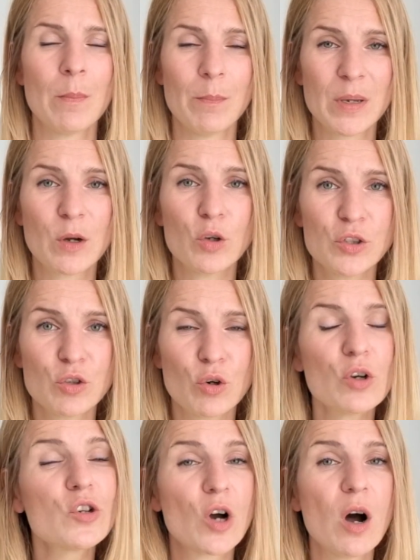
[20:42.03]
because
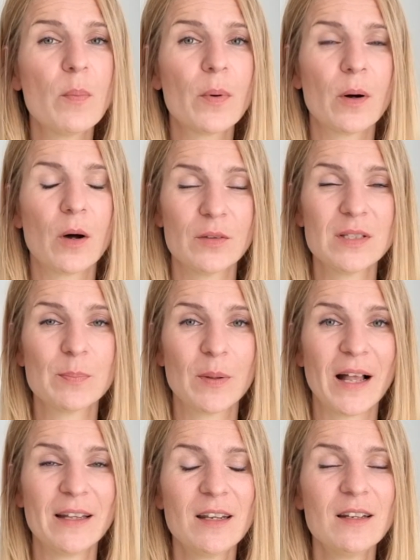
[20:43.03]
your job on this
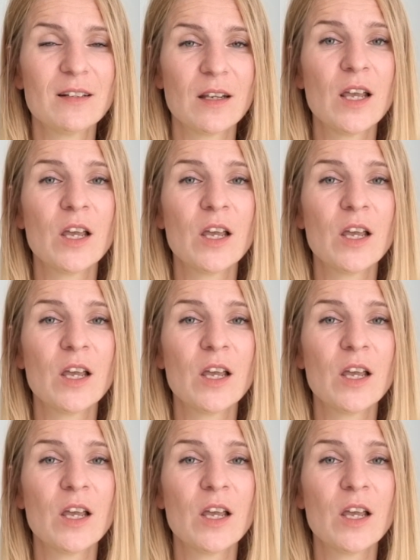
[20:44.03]
planet